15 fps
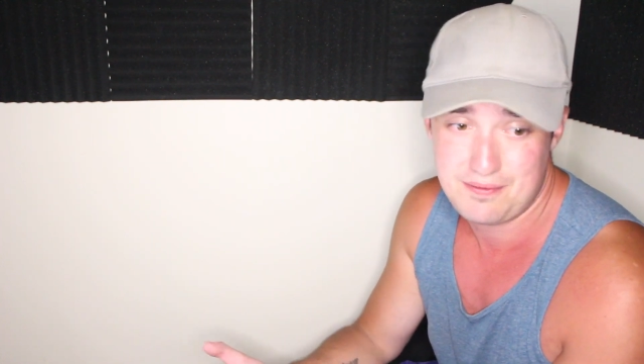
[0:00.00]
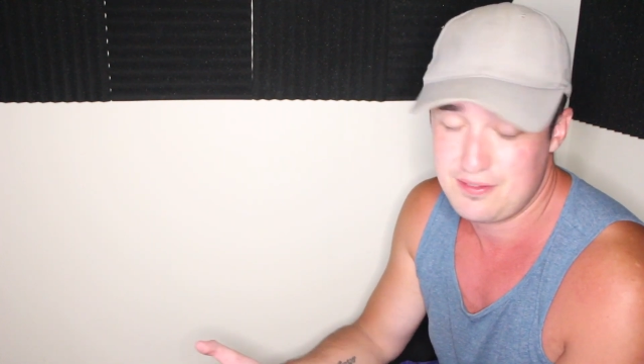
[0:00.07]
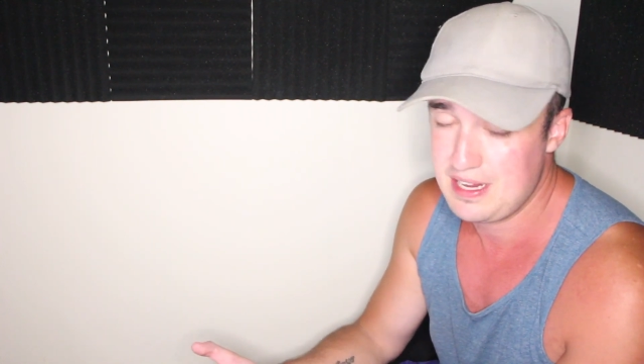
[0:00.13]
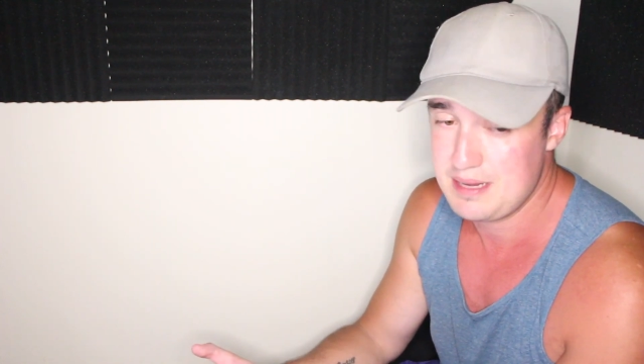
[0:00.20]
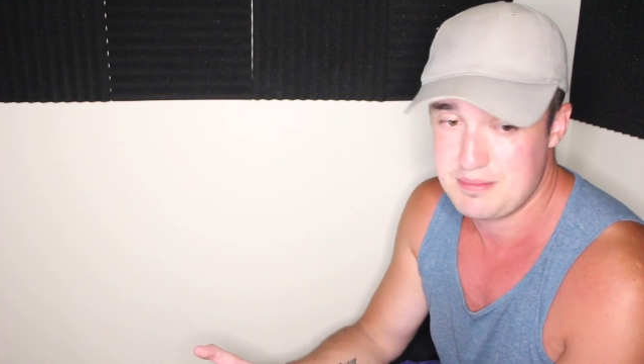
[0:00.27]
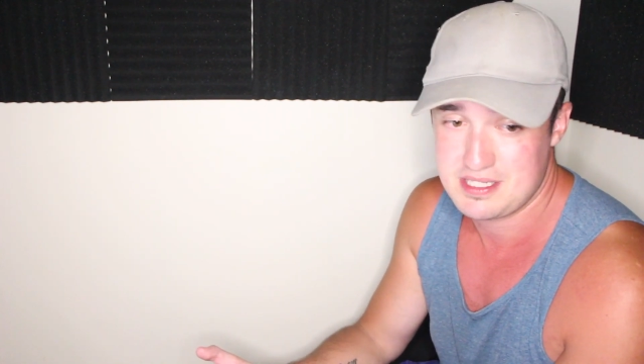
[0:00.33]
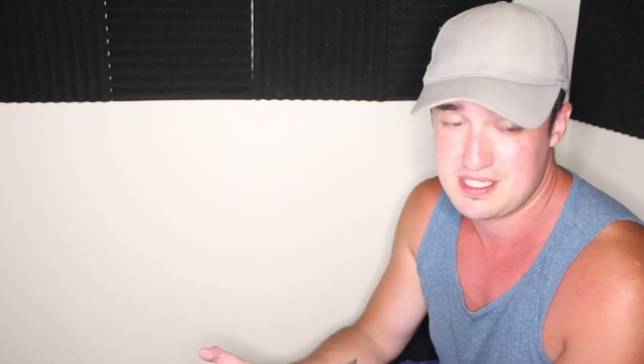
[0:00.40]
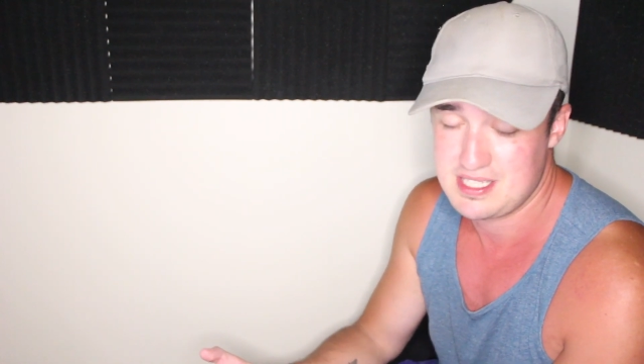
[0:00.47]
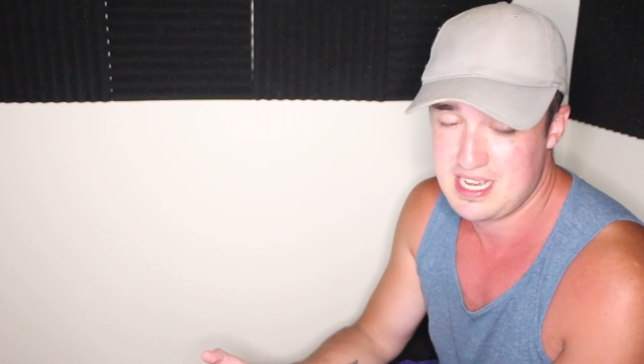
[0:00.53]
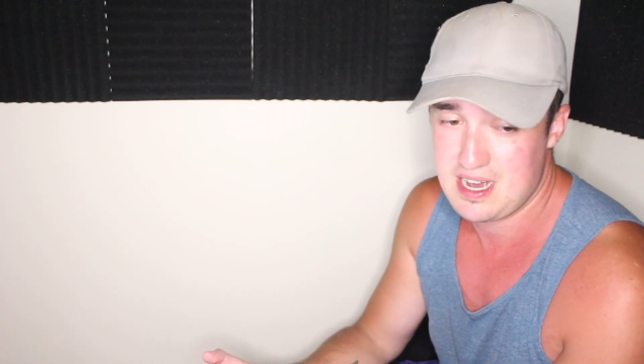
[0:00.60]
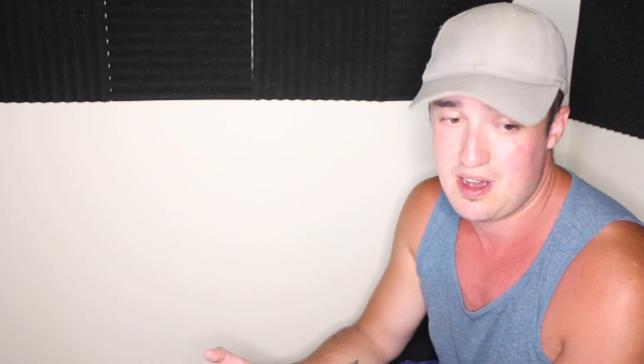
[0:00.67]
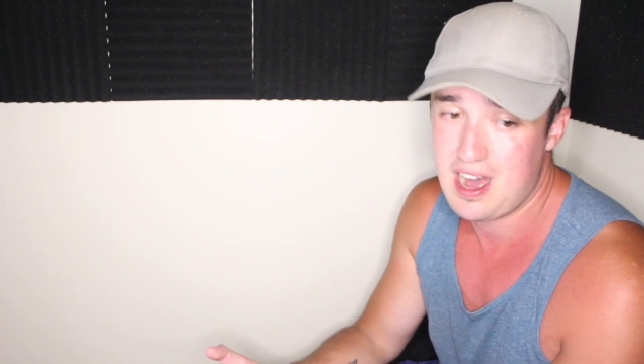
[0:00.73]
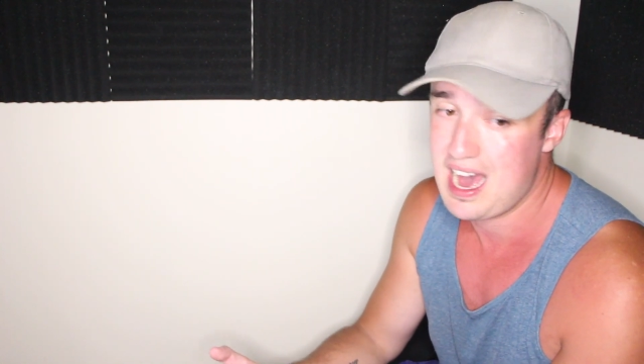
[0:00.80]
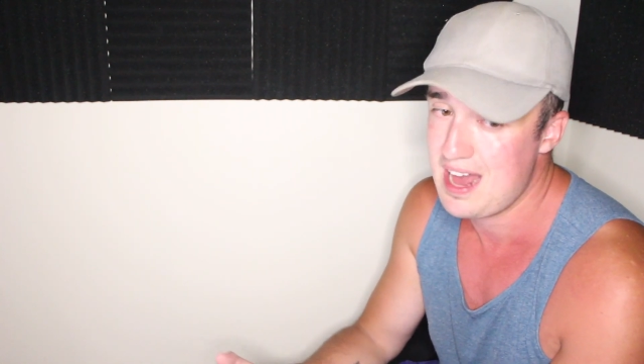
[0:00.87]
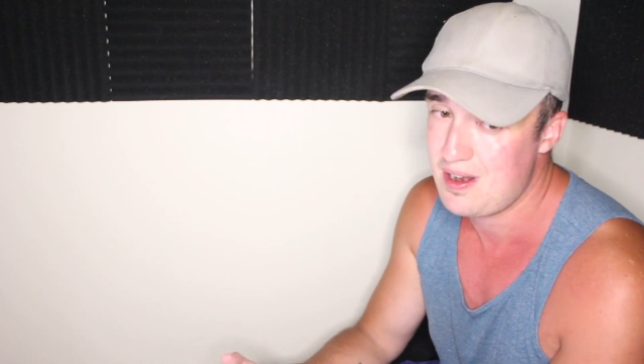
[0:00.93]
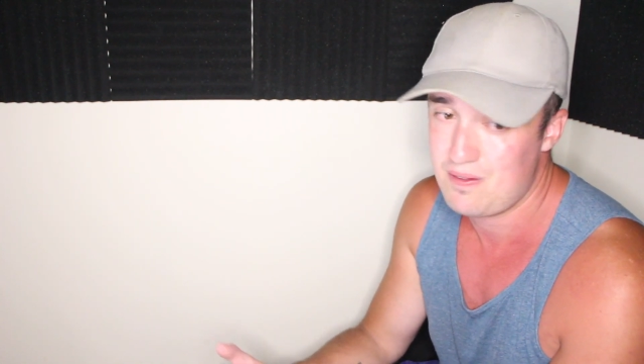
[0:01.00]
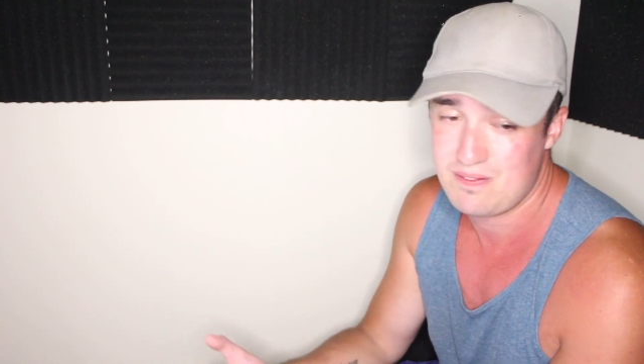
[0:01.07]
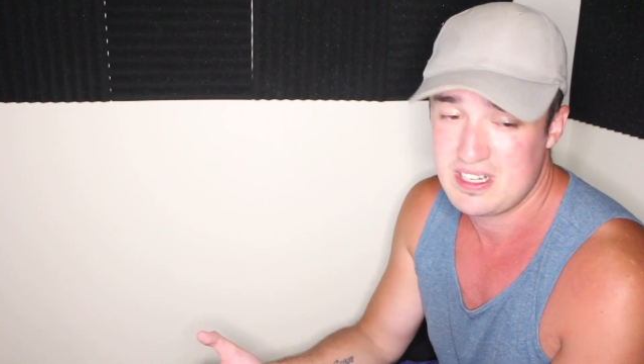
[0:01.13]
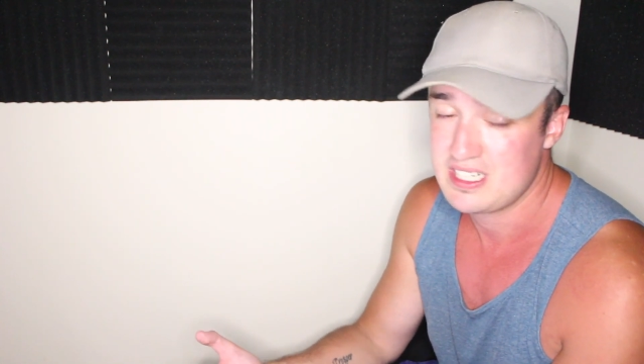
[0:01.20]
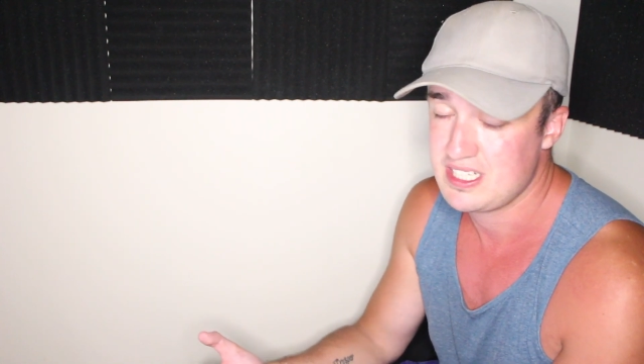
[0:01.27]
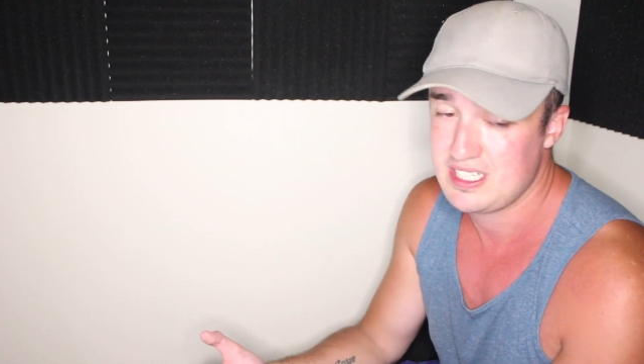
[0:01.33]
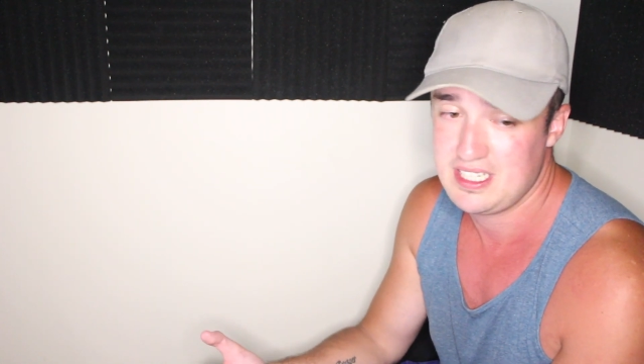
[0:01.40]
I'm famous now. I
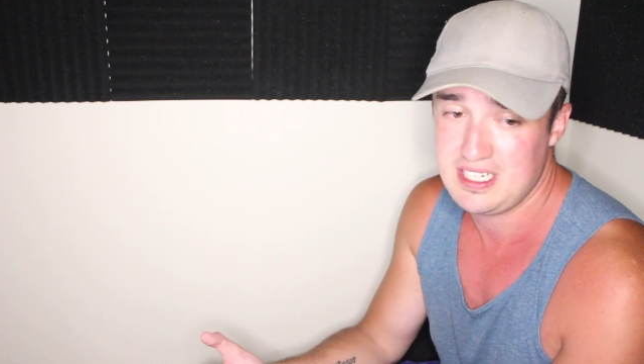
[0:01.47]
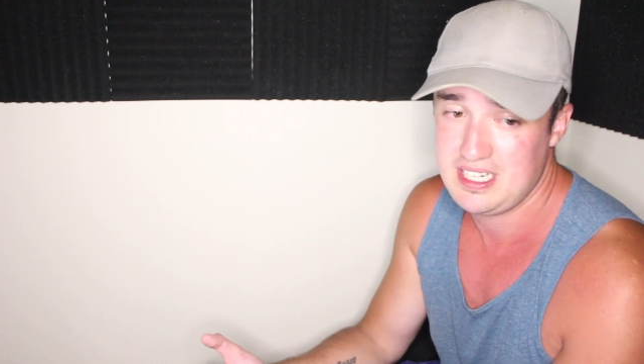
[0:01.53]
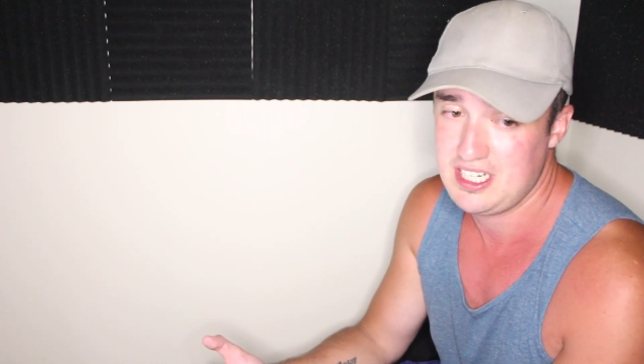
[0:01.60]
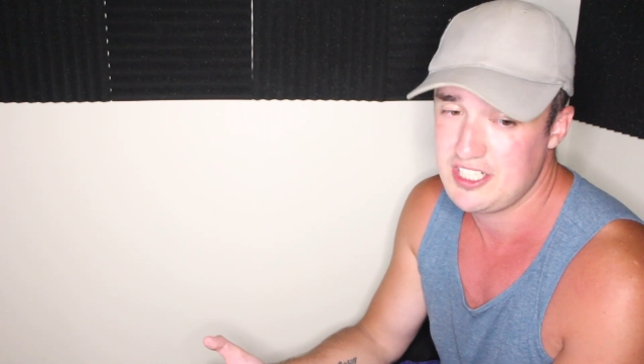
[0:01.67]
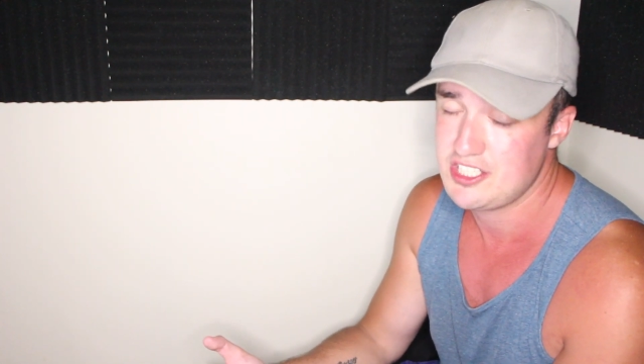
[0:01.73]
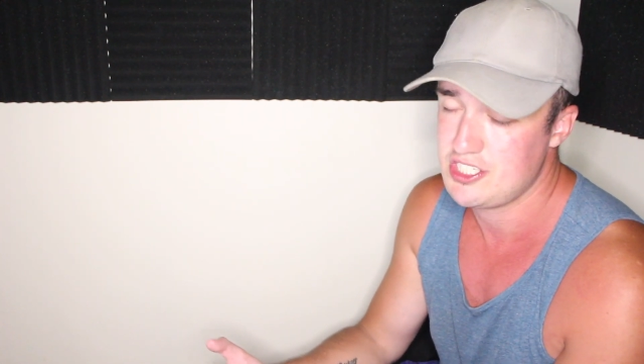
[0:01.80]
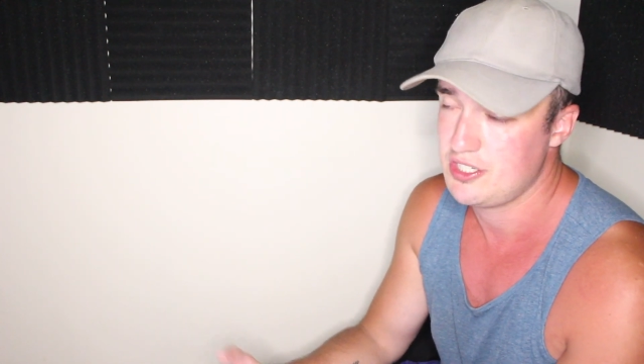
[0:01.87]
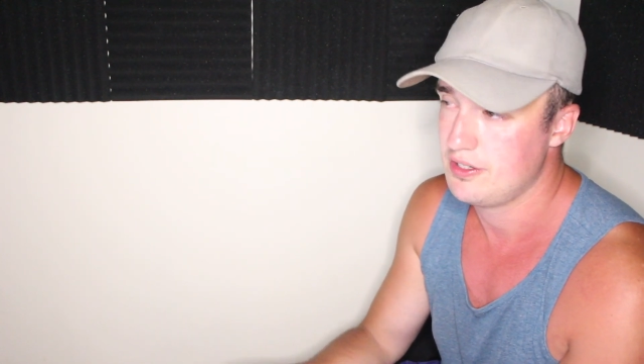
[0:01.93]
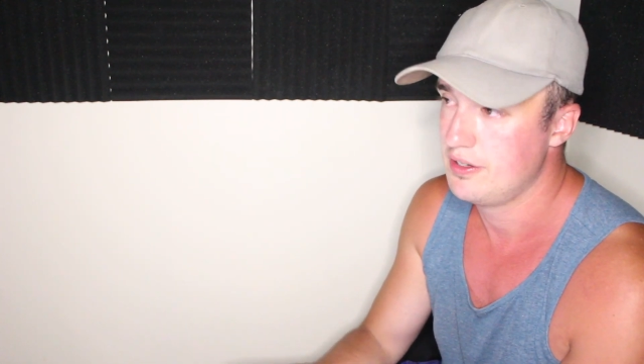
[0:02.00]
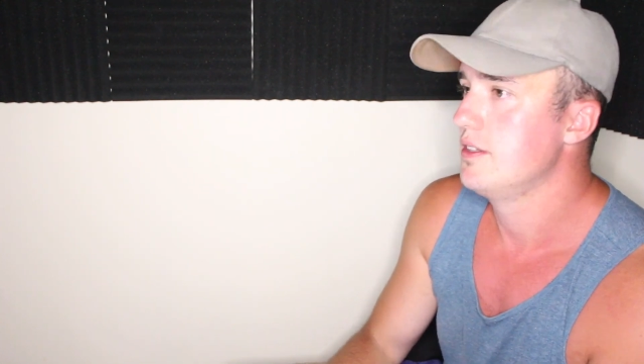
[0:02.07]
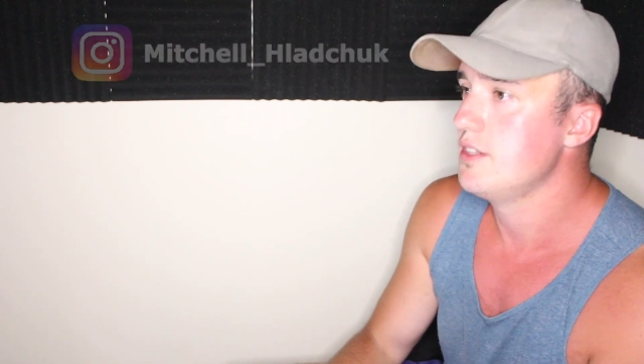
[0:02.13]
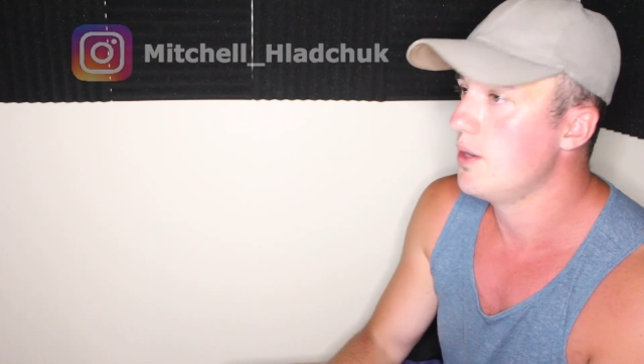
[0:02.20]
don't need you.